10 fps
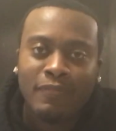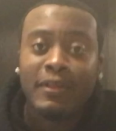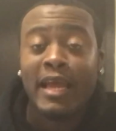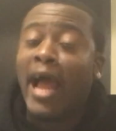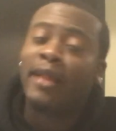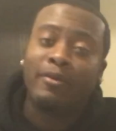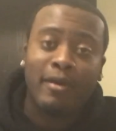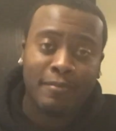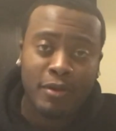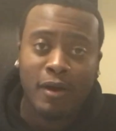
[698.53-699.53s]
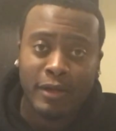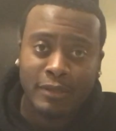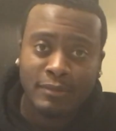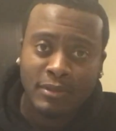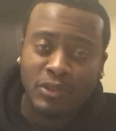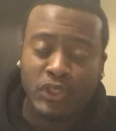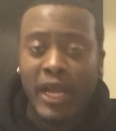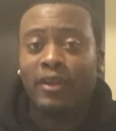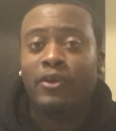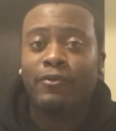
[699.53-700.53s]
The actor I'm talking,
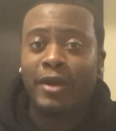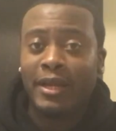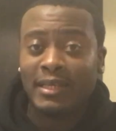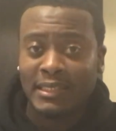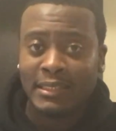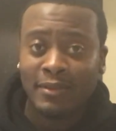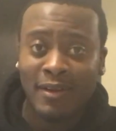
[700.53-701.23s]
Chandler Riggs,